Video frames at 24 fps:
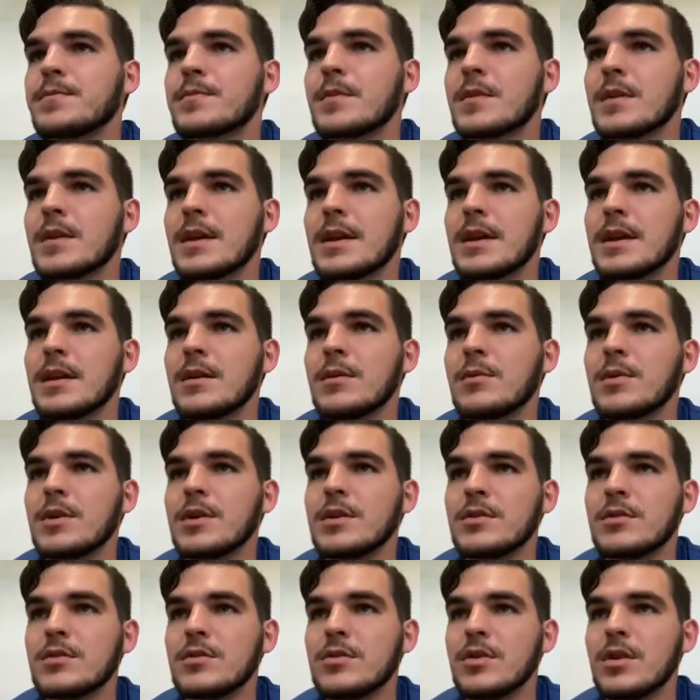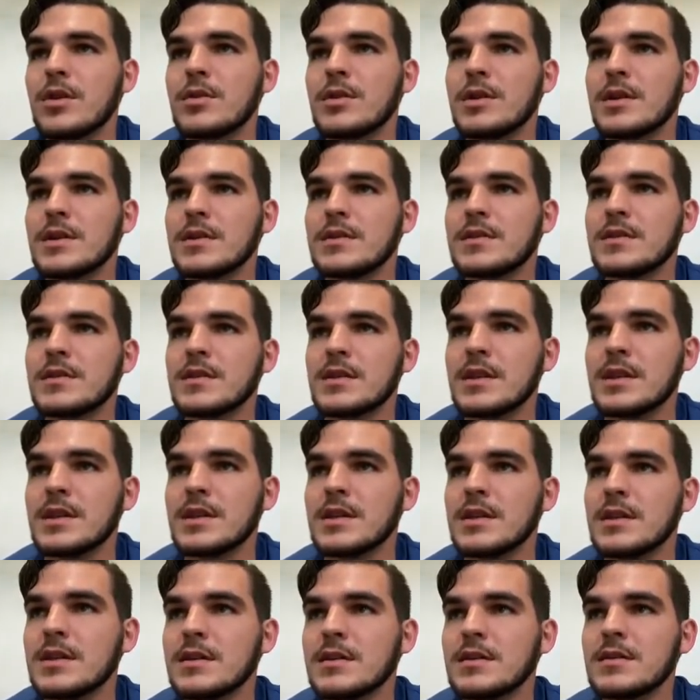And what you'll notice
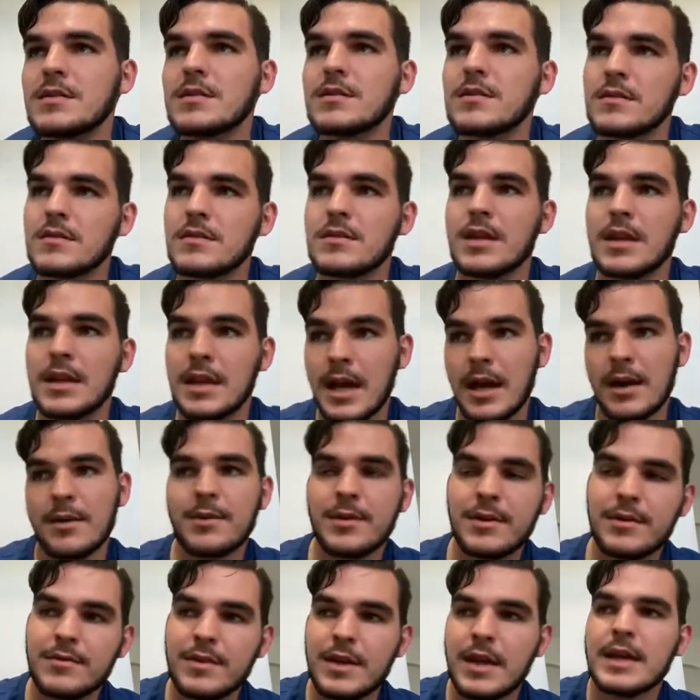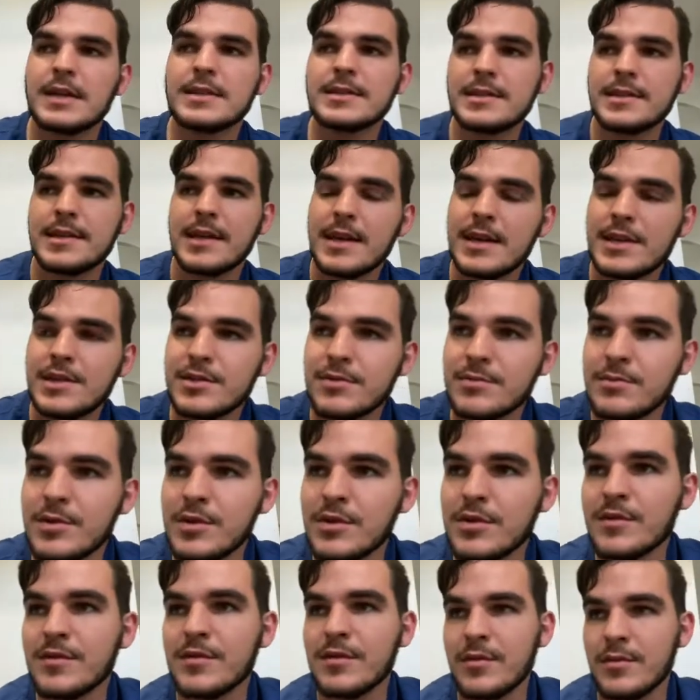is they got rid of the hesitation
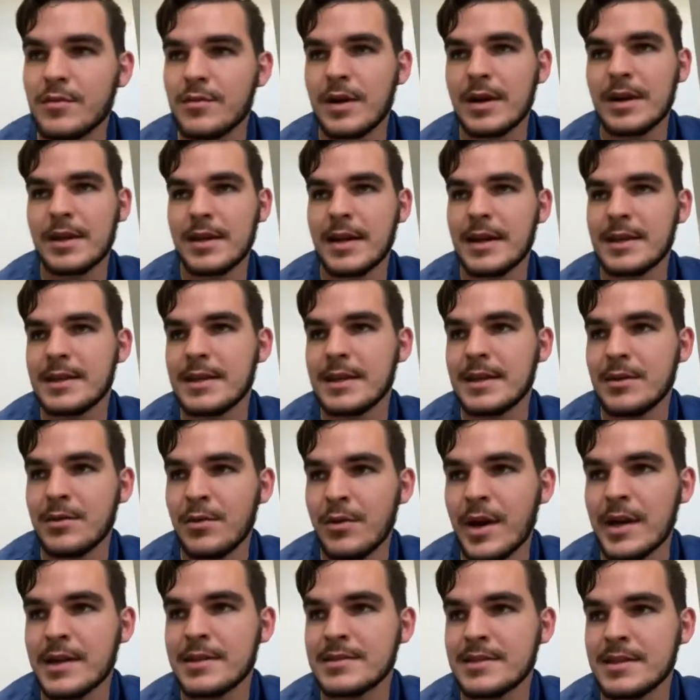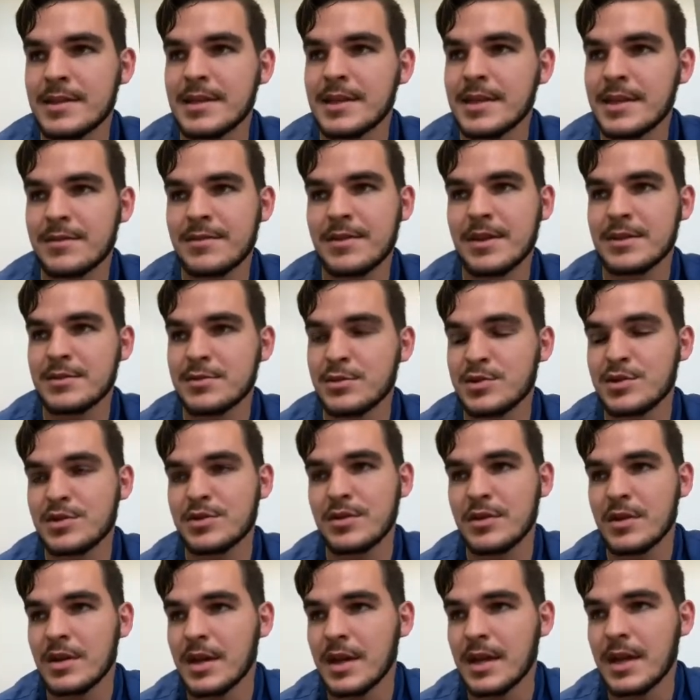move right at the right stick, if that's what you're
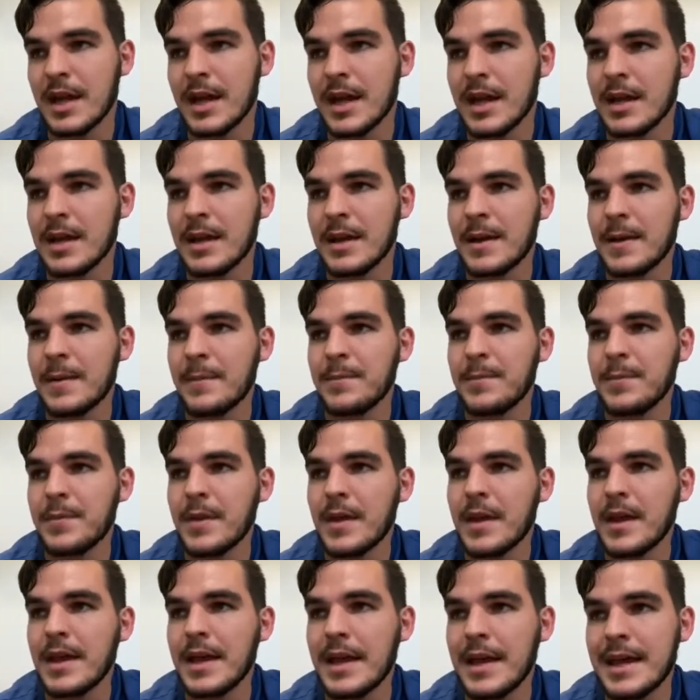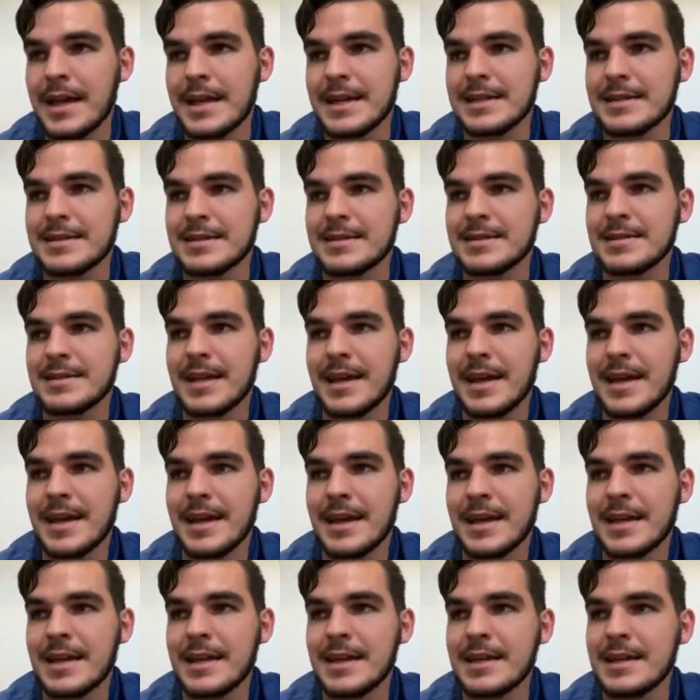looking at. And
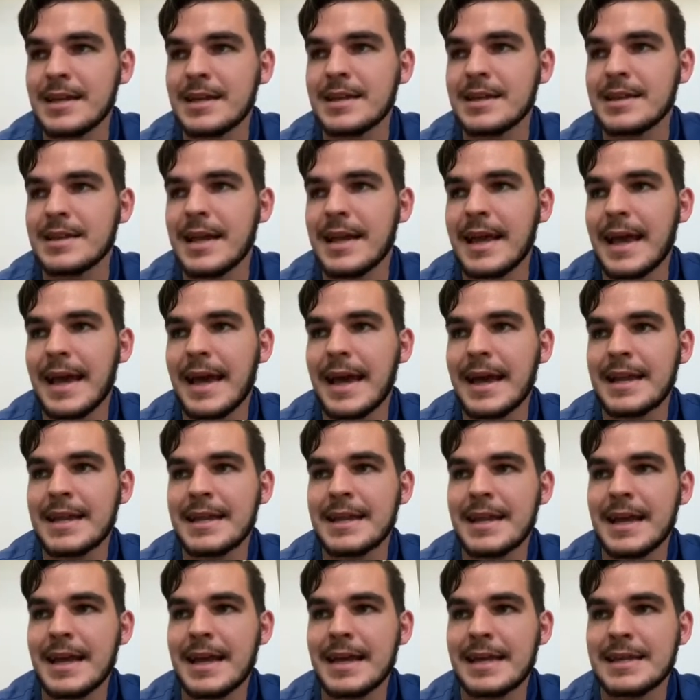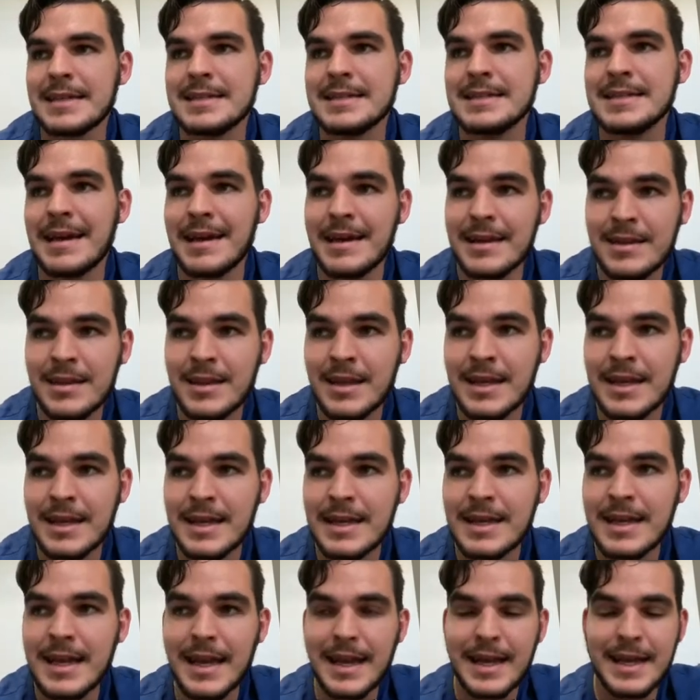instead, they added a dead
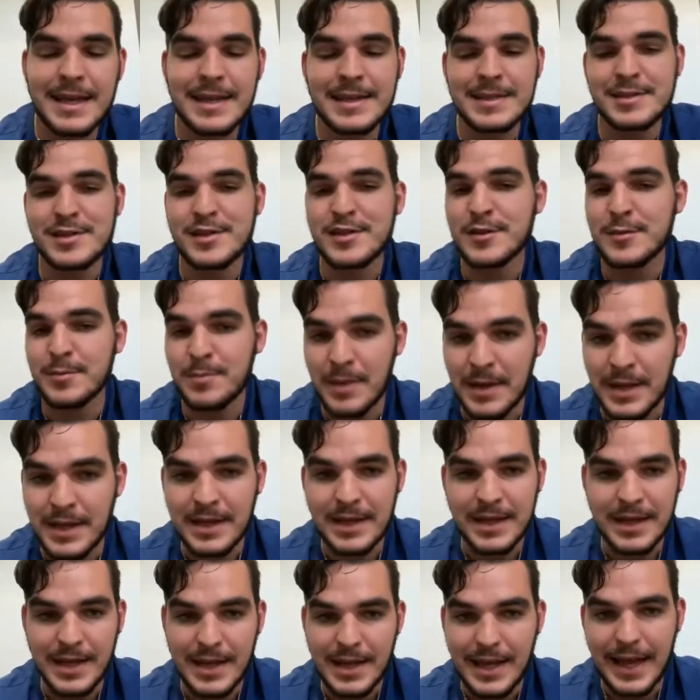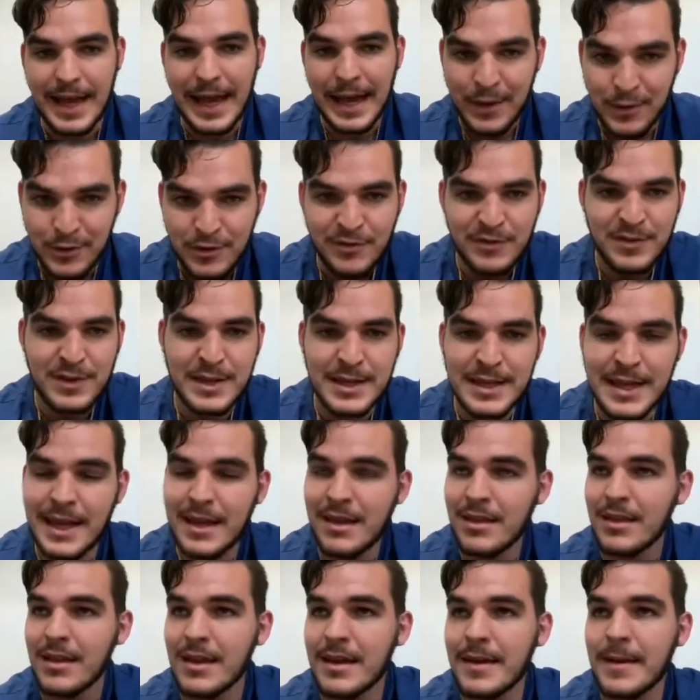leg and spin out of the dead
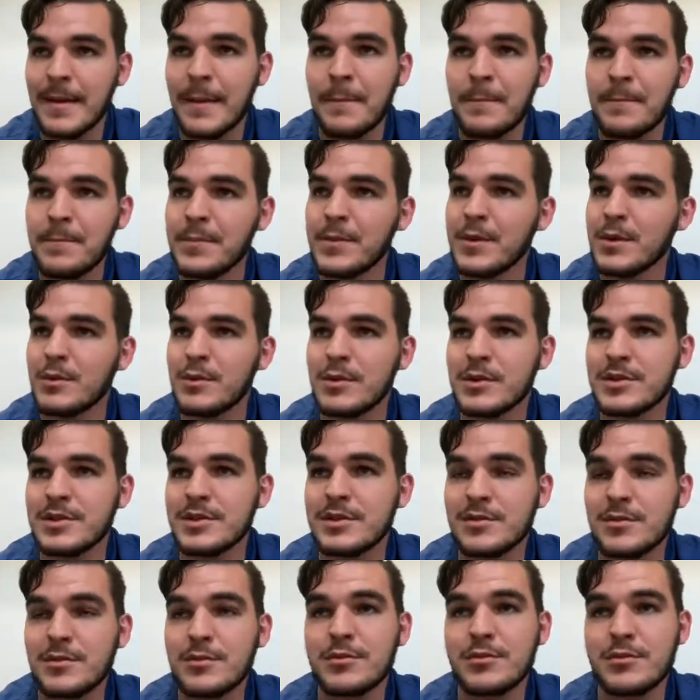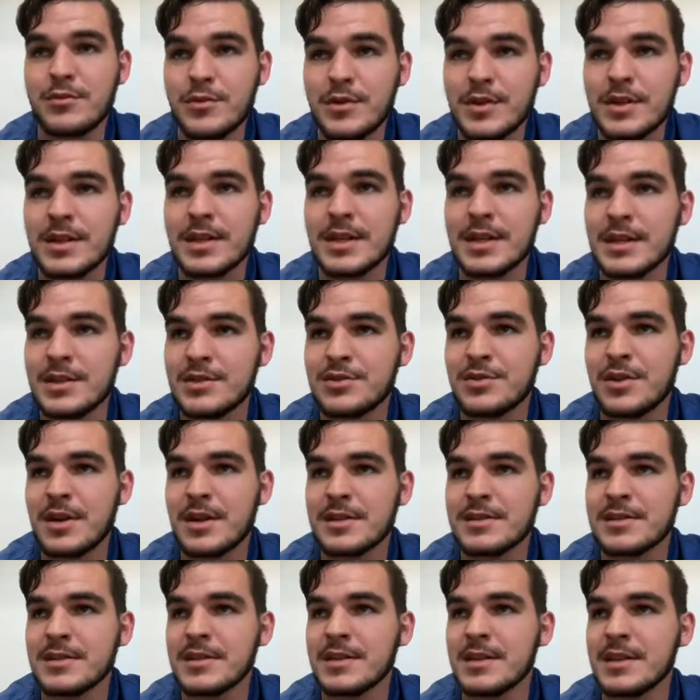leg, which is really
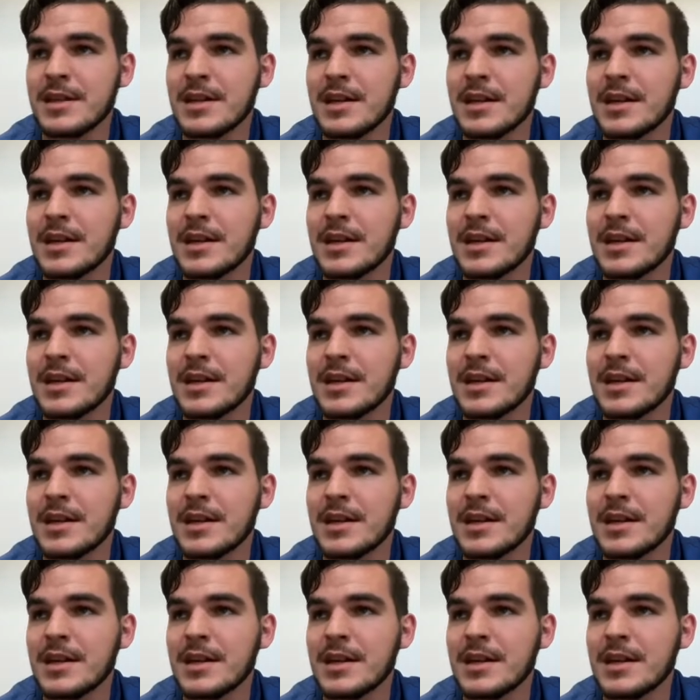interesting.